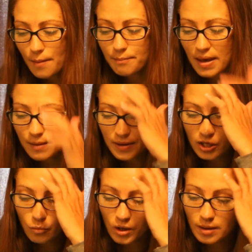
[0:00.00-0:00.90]
Maybe
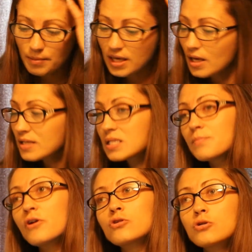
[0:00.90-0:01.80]
you want to be a
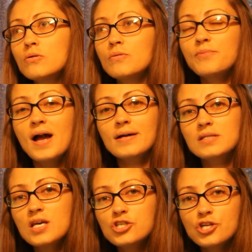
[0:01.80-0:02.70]
spiritual
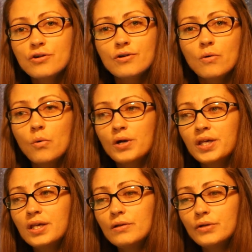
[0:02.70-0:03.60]
practitioner or
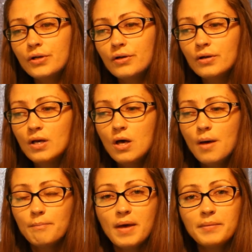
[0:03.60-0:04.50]
healer.
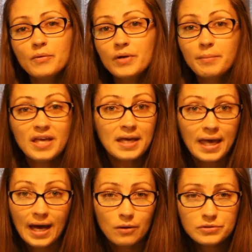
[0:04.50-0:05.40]
Maybe you want to be a
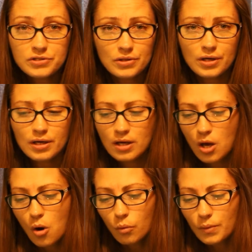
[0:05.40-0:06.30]
counselor.
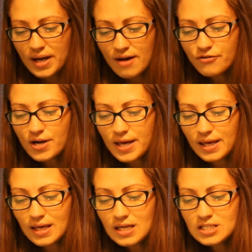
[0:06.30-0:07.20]
Whatever it
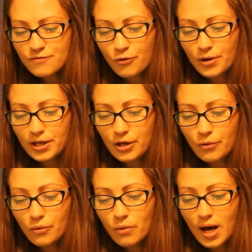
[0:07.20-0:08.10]
is for
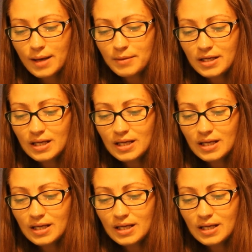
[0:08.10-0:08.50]
you, I mean,